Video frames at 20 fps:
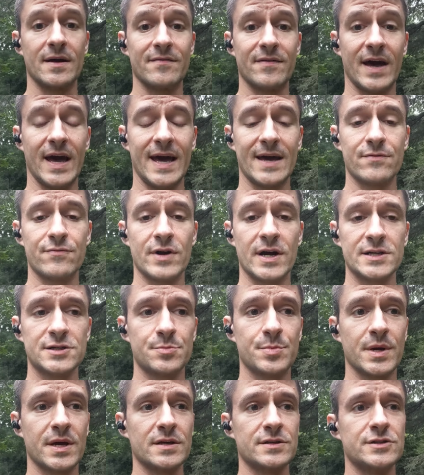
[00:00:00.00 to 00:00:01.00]
of a head
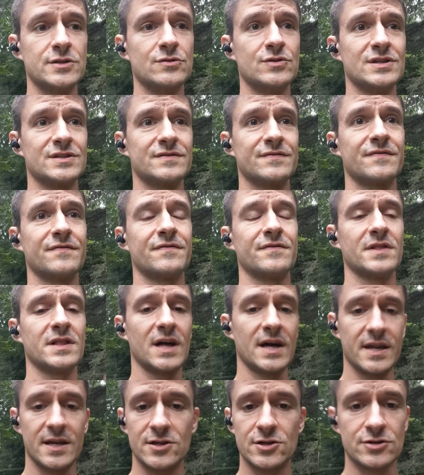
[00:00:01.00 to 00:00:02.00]
rush because you just
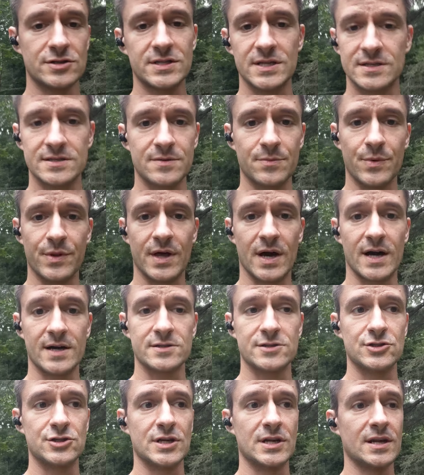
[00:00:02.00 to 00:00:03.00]
flooded your system with
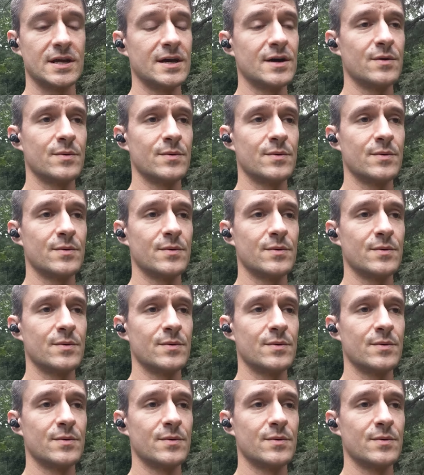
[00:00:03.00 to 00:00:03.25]
oxygen,